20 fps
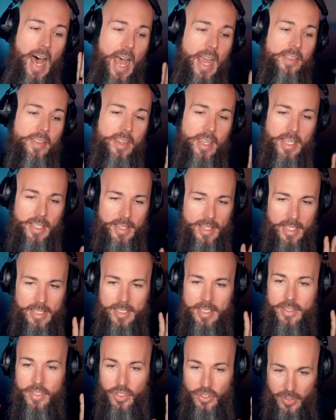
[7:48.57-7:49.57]
I think
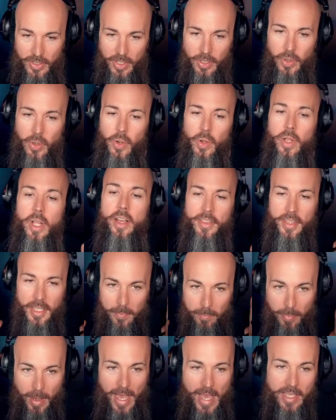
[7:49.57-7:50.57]
this is still
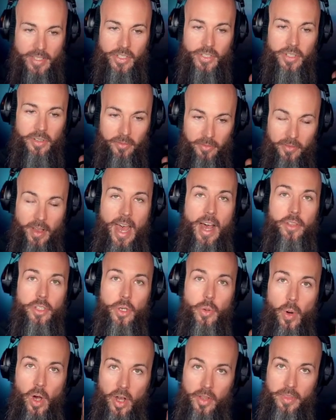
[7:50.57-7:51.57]
the best
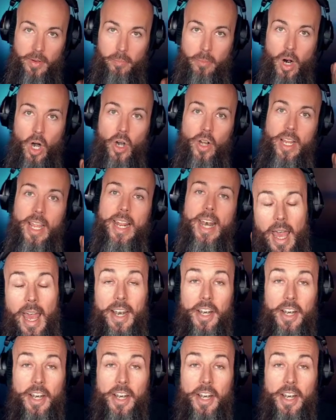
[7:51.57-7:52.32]
value on the market,